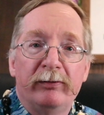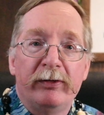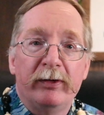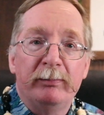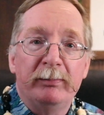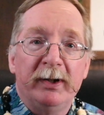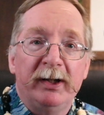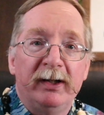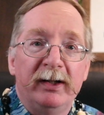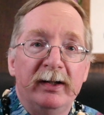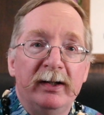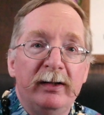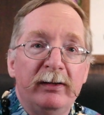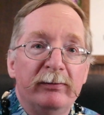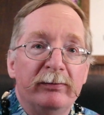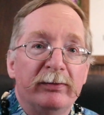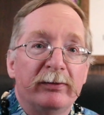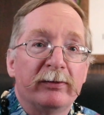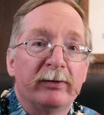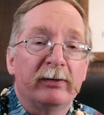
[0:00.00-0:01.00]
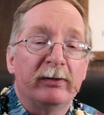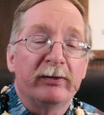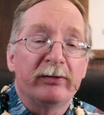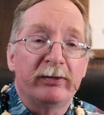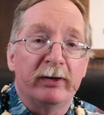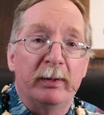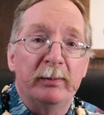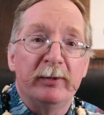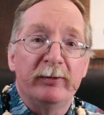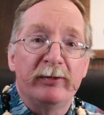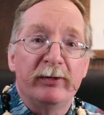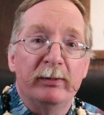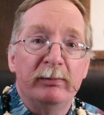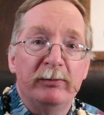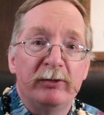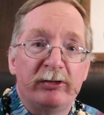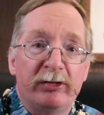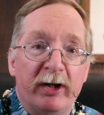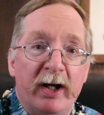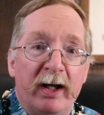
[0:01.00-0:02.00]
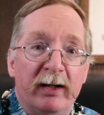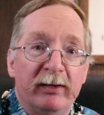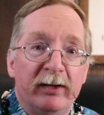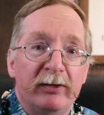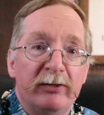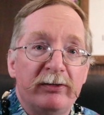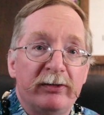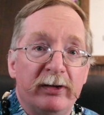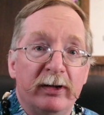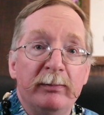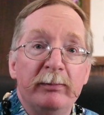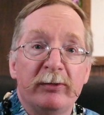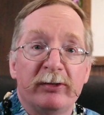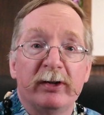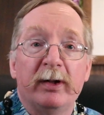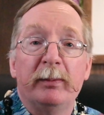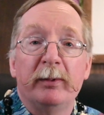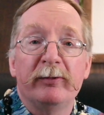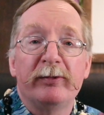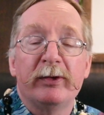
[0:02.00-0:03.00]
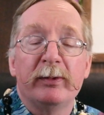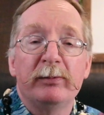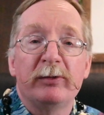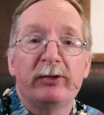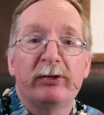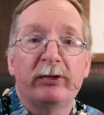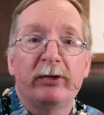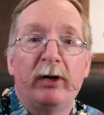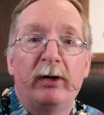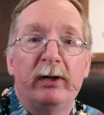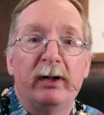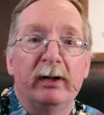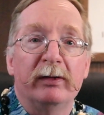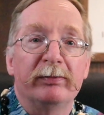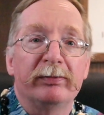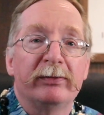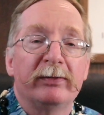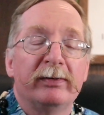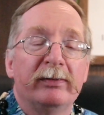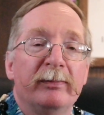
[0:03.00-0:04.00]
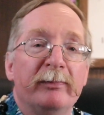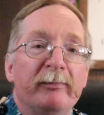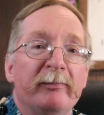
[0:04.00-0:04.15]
of them believed. Some of them challenged him. Some of them scoffed.